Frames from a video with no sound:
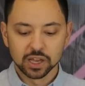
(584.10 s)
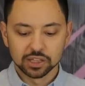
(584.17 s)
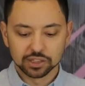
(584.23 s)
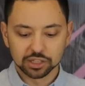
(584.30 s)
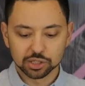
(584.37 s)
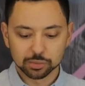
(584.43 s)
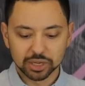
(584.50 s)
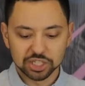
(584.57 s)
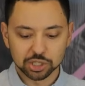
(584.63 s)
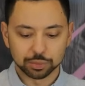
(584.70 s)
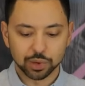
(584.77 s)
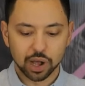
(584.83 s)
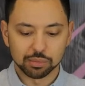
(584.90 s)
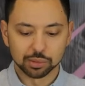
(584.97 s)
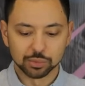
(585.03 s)
The other major
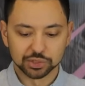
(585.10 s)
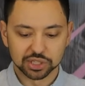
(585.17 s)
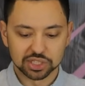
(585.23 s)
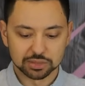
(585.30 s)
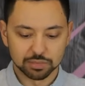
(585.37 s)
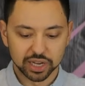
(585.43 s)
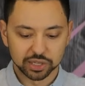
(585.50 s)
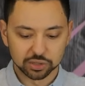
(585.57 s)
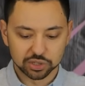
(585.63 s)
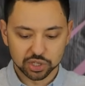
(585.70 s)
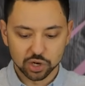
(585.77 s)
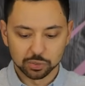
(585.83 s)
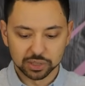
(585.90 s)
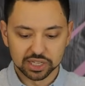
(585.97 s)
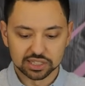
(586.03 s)
problem with this
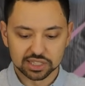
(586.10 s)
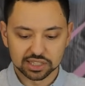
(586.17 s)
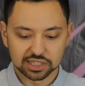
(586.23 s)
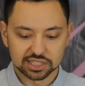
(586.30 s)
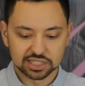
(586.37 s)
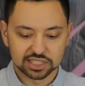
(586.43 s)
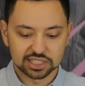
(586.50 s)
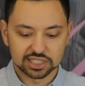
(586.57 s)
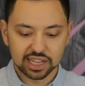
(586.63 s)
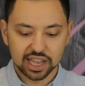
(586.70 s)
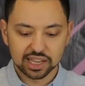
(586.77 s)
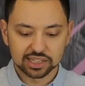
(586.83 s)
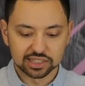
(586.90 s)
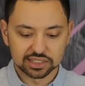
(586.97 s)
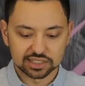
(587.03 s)
microscope is that the
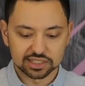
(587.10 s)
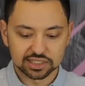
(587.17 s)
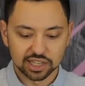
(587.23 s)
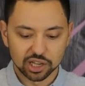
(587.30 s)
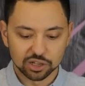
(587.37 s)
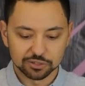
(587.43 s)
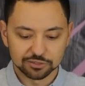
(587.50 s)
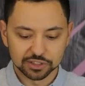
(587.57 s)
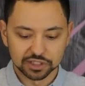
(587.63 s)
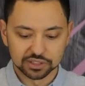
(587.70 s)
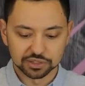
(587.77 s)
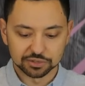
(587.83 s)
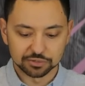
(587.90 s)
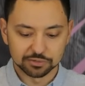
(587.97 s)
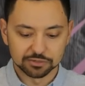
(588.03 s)
stand itself
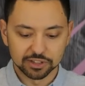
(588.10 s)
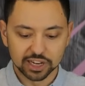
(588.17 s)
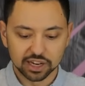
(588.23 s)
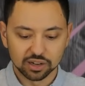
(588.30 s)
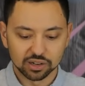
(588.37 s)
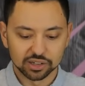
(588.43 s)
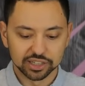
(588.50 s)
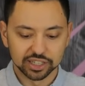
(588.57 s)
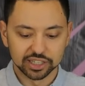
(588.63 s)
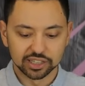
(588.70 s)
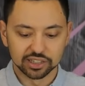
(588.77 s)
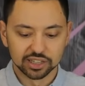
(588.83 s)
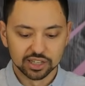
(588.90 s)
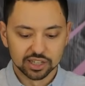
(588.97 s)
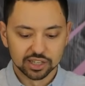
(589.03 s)
is very